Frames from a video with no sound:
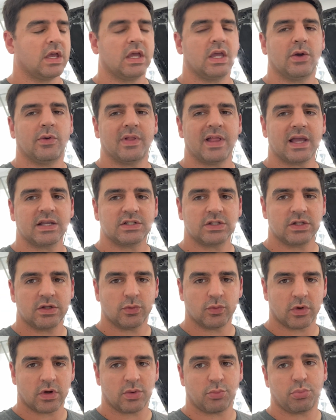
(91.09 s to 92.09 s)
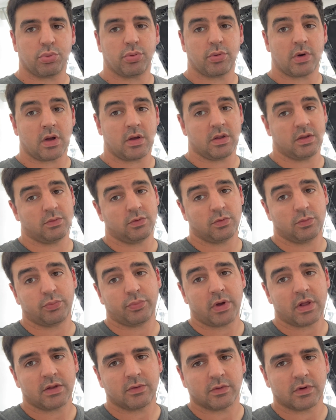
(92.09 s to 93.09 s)
it will actually run it will
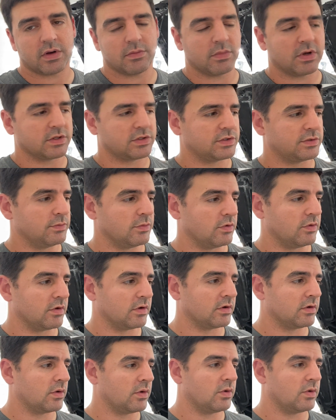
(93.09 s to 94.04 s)
probably run much smoother.